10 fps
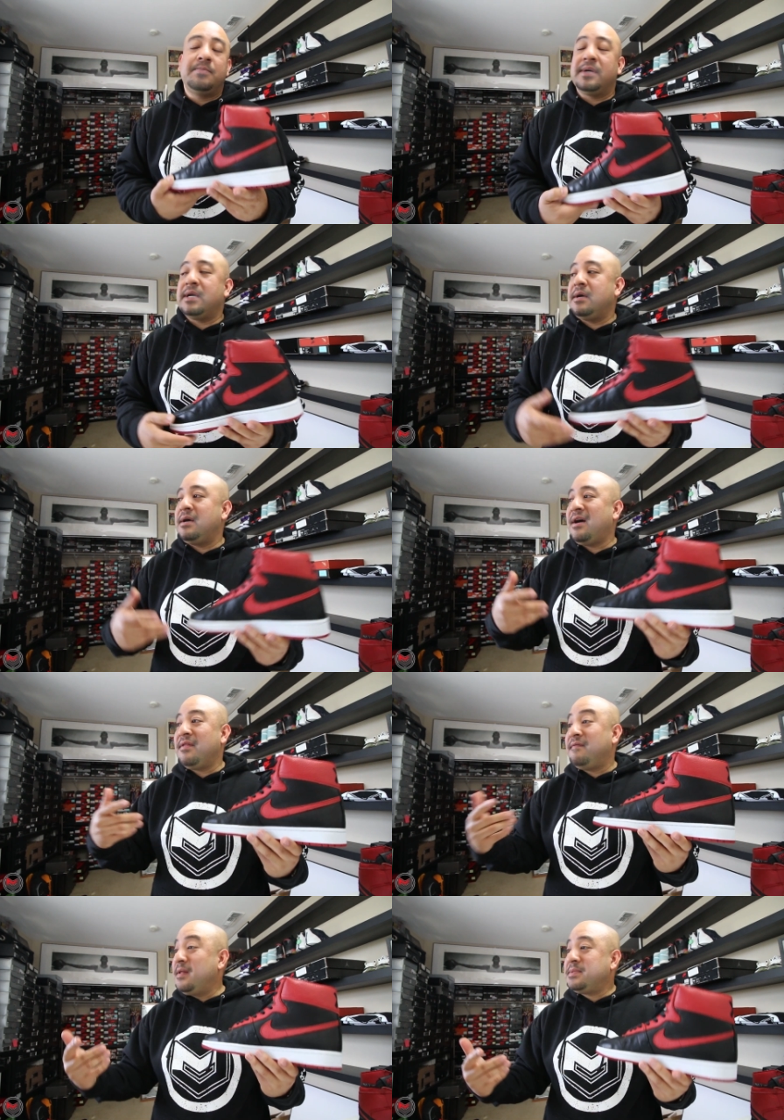But uh, on
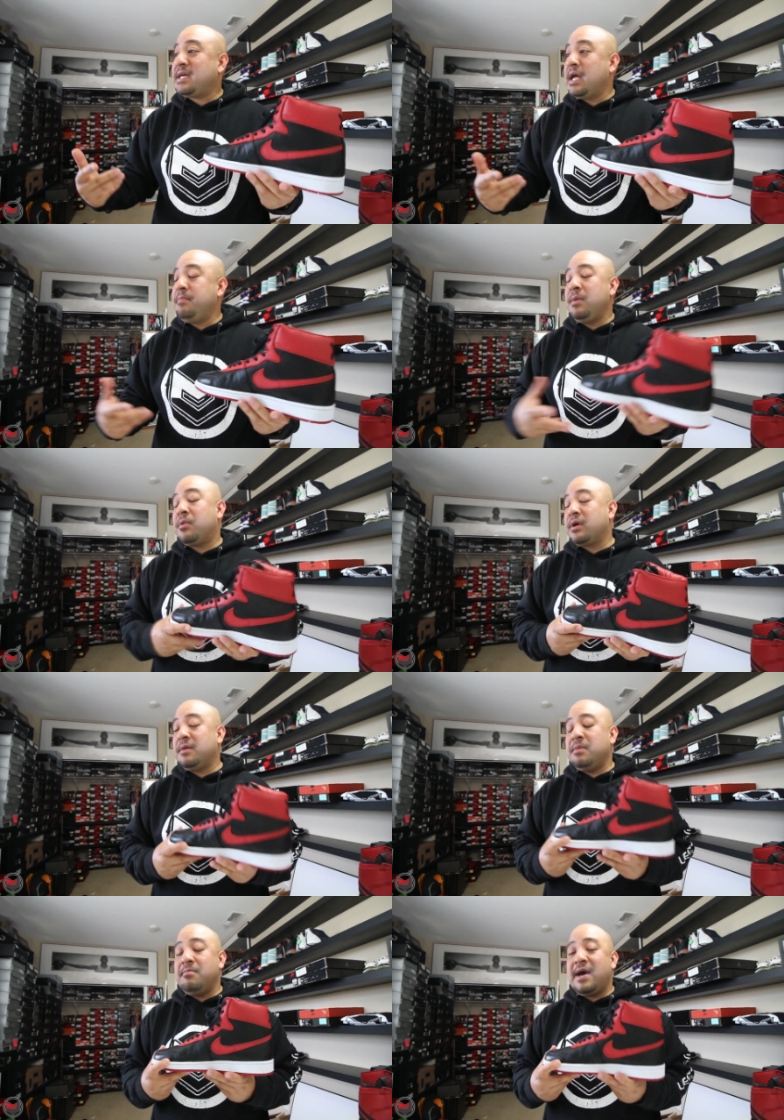the flip side, people are
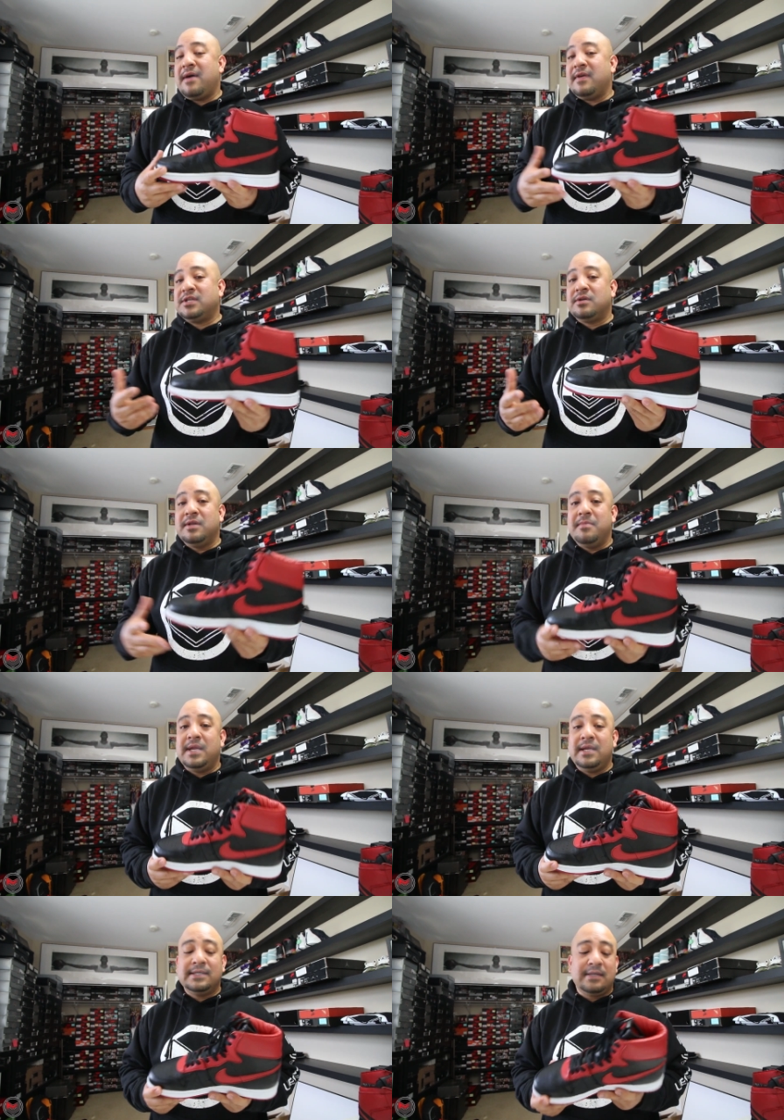going to be mad that you're
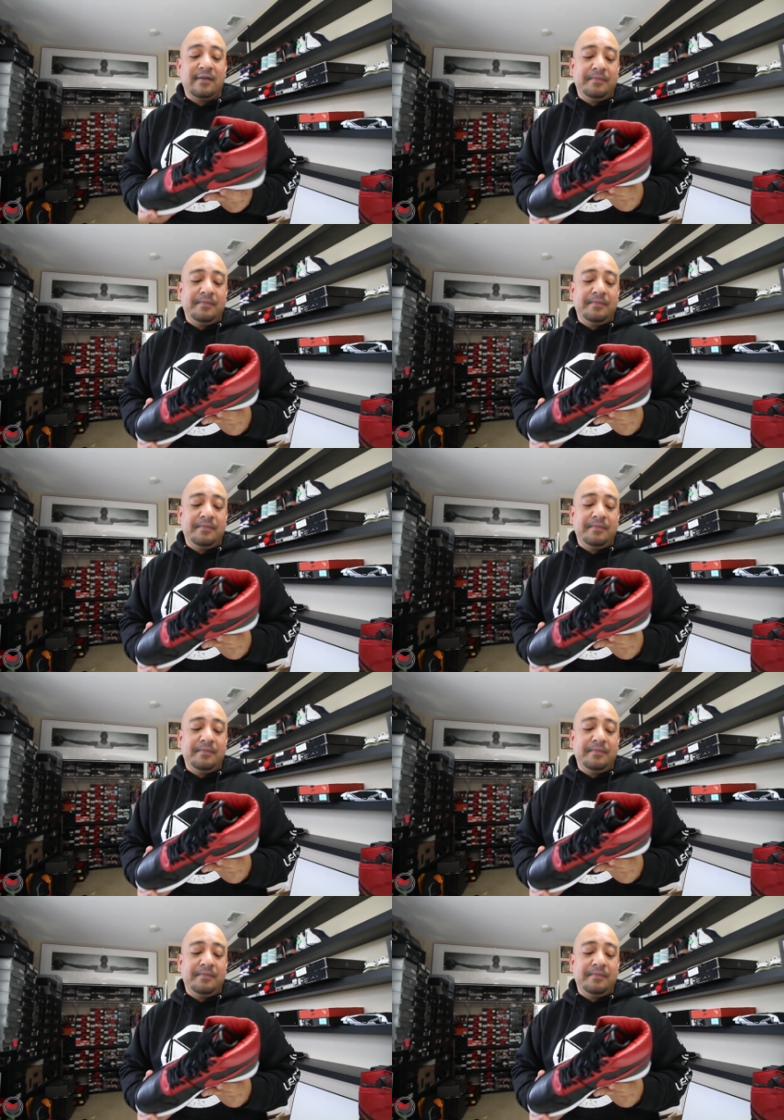limiting stuff.